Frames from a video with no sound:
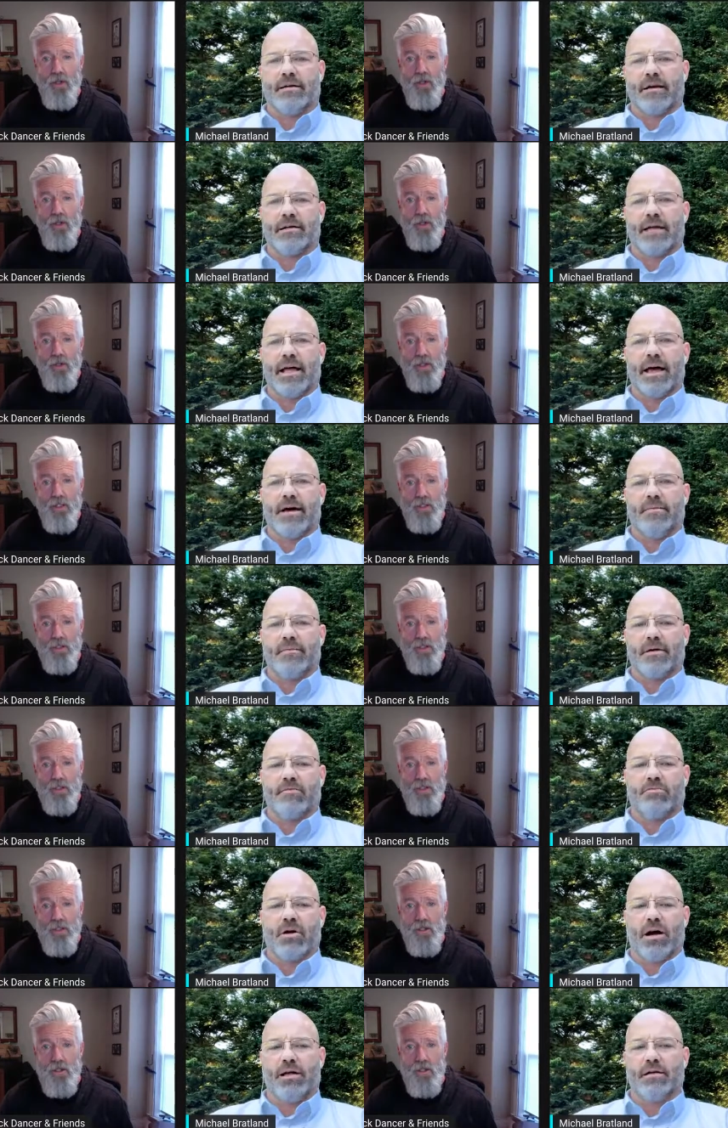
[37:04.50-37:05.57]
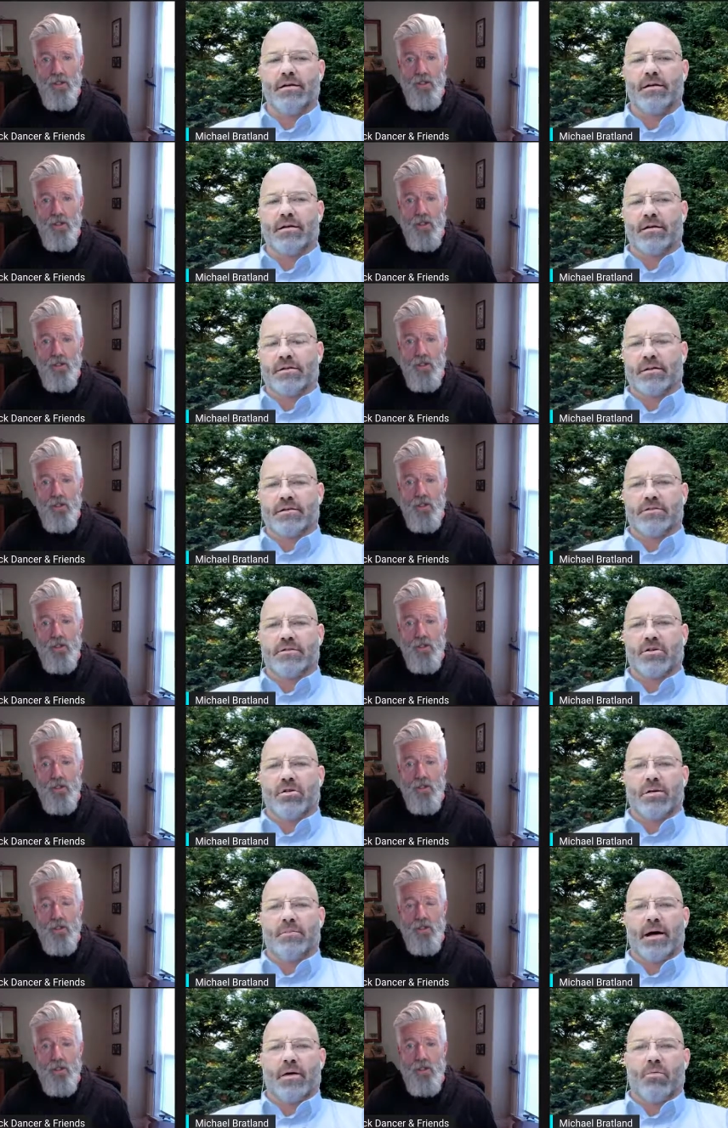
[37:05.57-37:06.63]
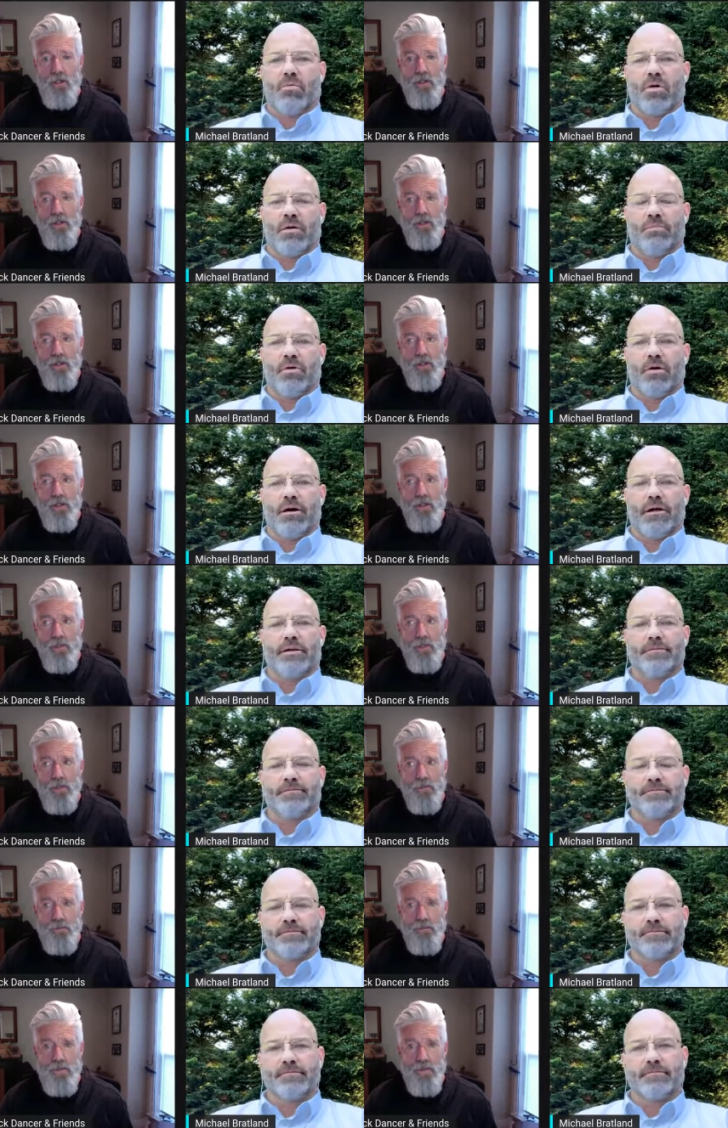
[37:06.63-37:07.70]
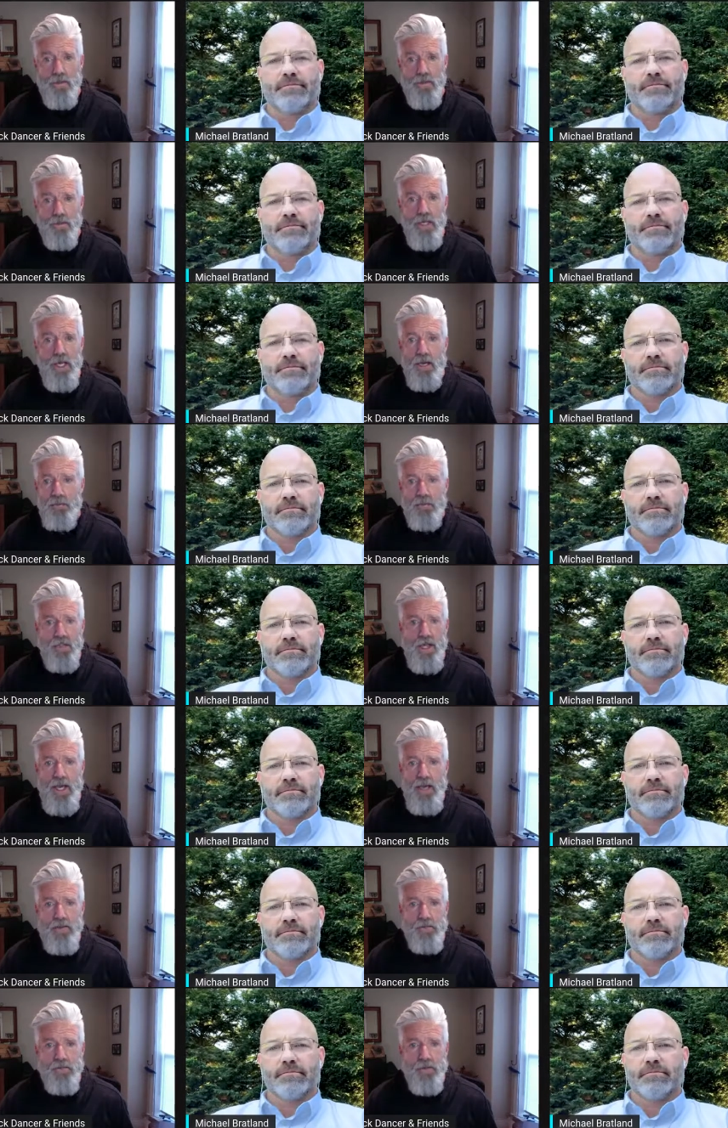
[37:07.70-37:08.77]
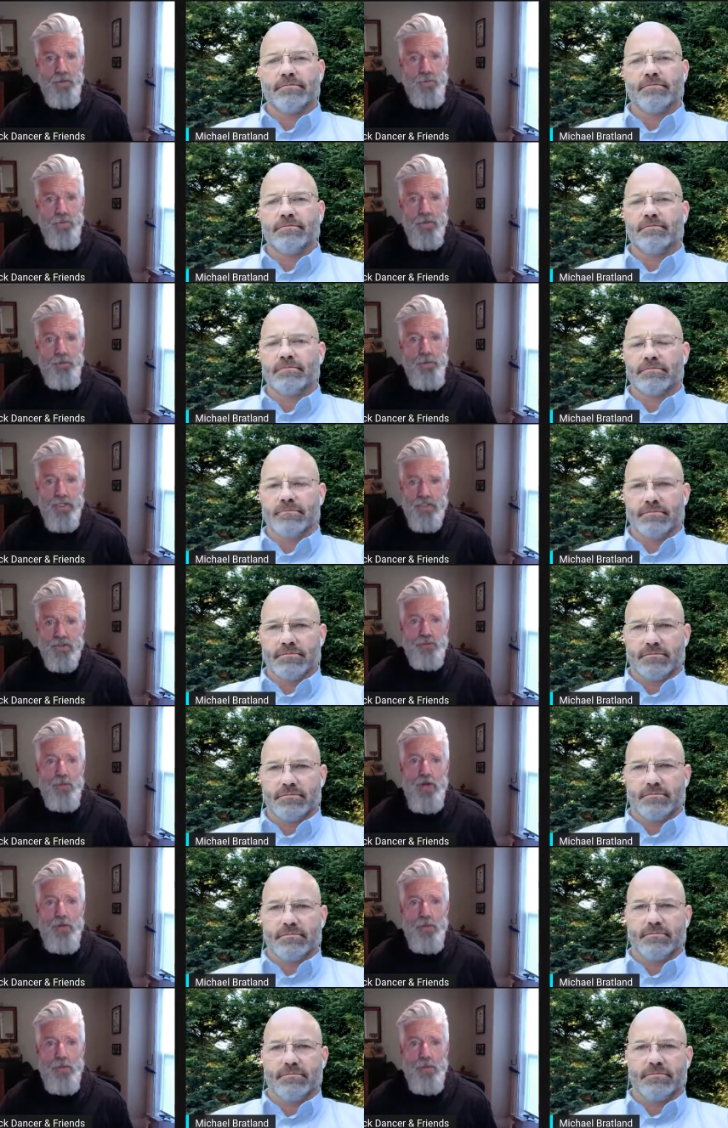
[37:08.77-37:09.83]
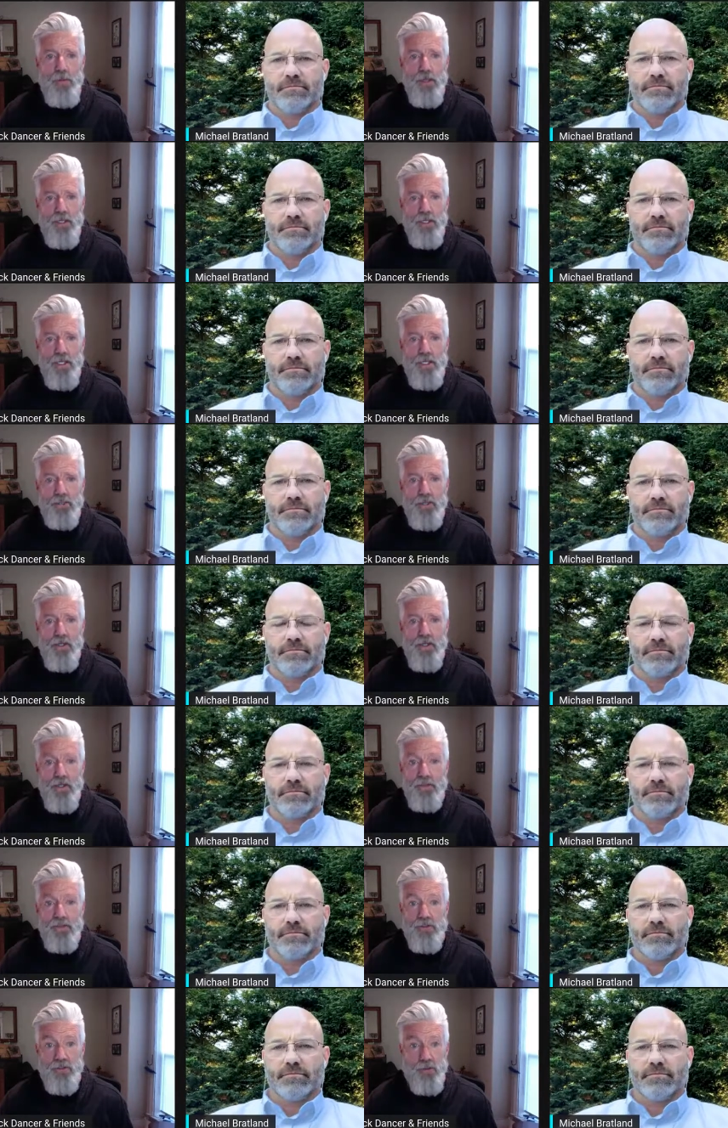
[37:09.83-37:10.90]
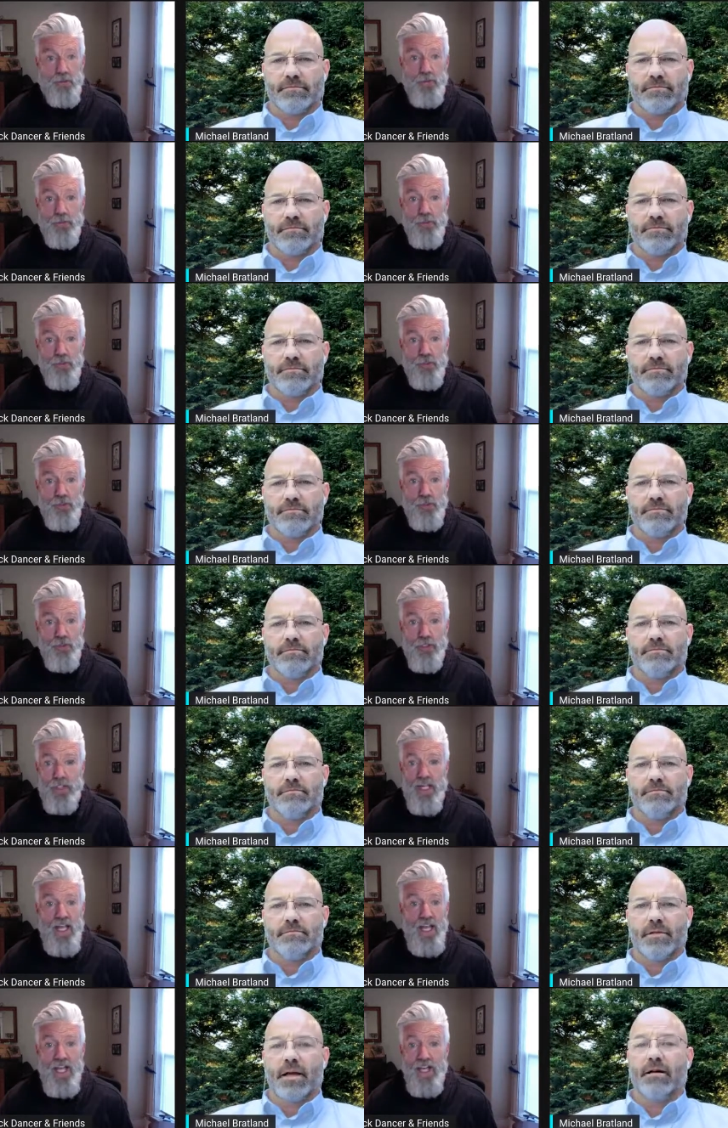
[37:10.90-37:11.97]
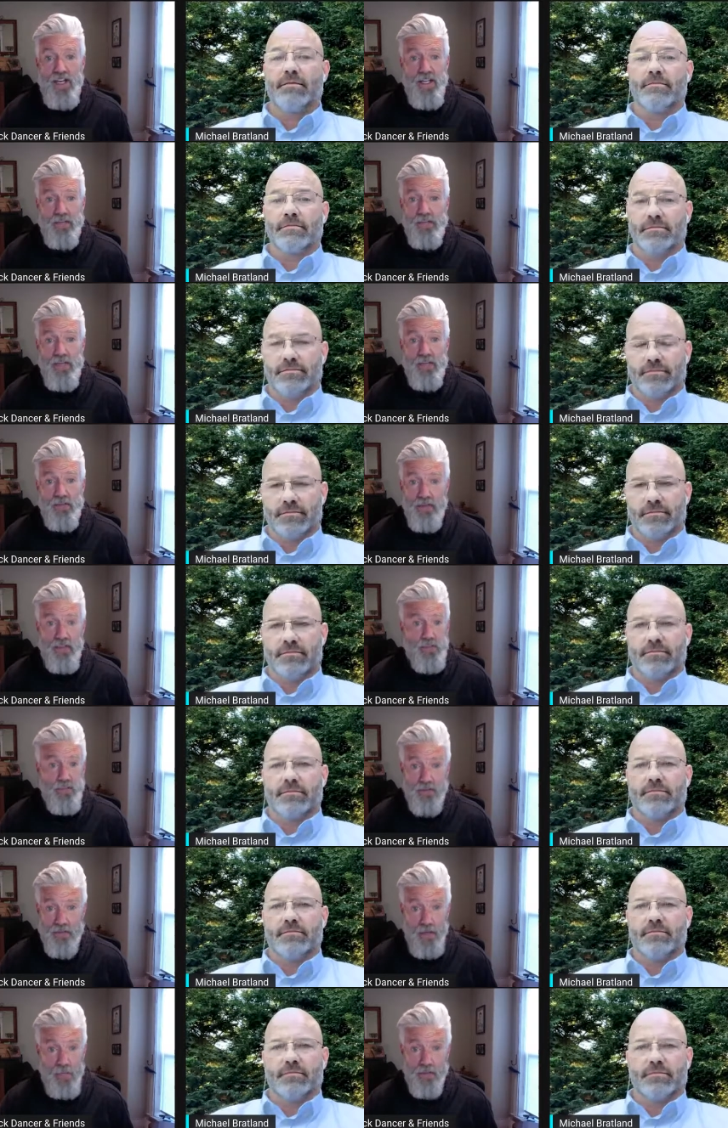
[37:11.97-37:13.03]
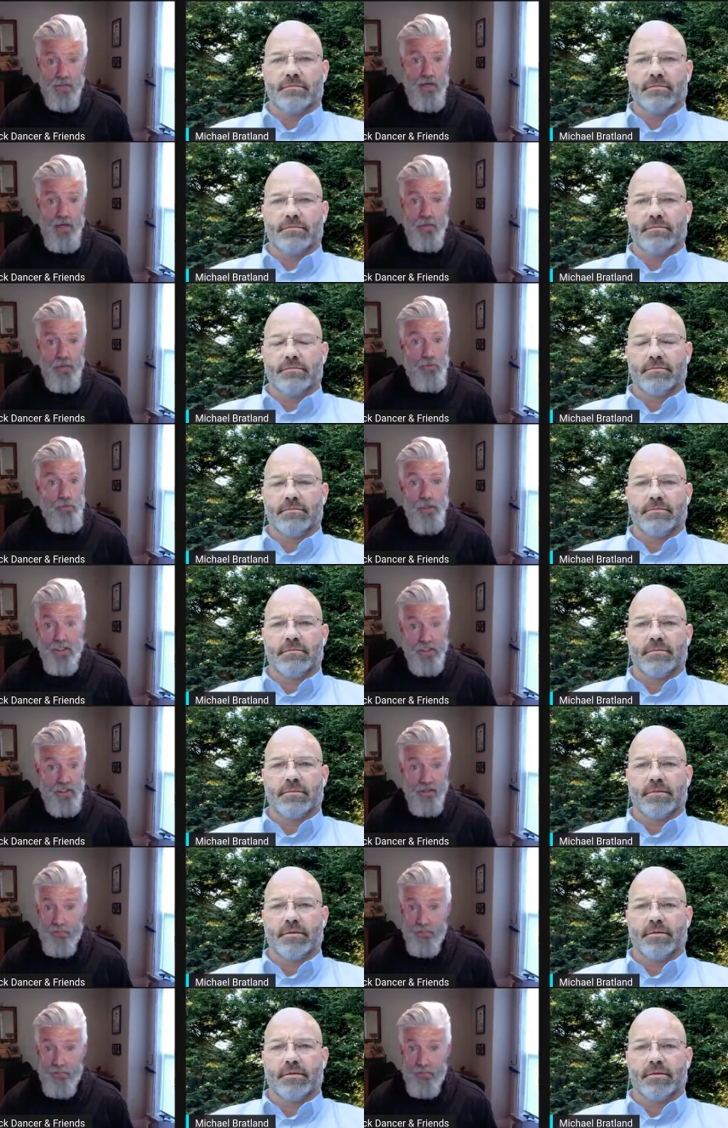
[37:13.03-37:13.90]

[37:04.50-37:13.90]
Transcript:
Speaker 1: not to have be run solely by one party.
Speaker 2: Yeah, to have the, the biggest problem Oregon has right now is a super majority, yeah. and it's, it's, it's a Democrat one. But it